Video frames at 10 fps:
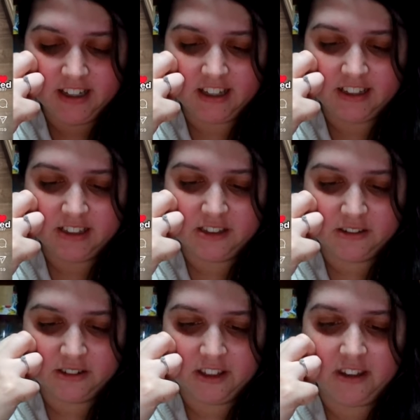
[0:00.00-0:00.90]

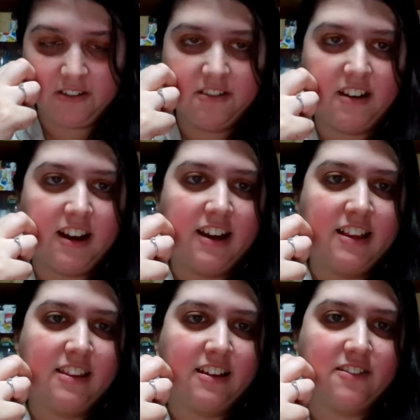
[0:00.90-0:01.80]
So cute. I
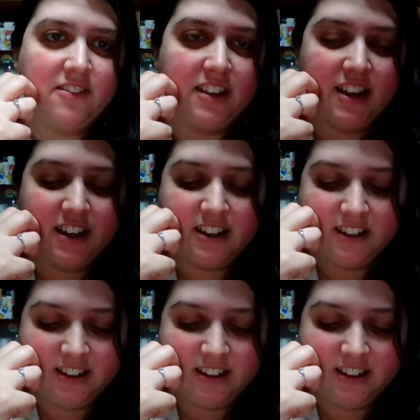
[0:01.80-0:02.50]
love that.